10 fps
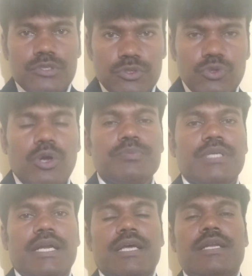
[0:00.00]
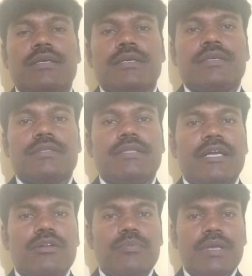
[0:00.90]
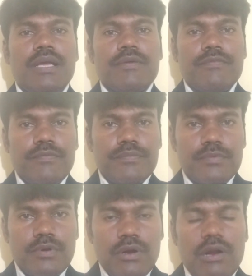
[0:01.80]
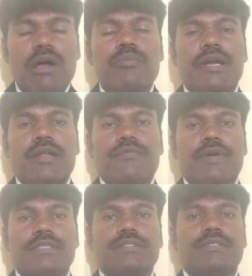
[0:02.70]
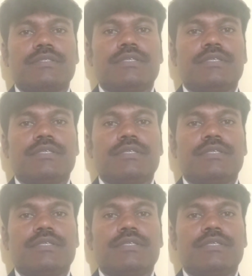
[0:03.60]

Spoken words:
Europe charter. That will be a wrong, my dear friends.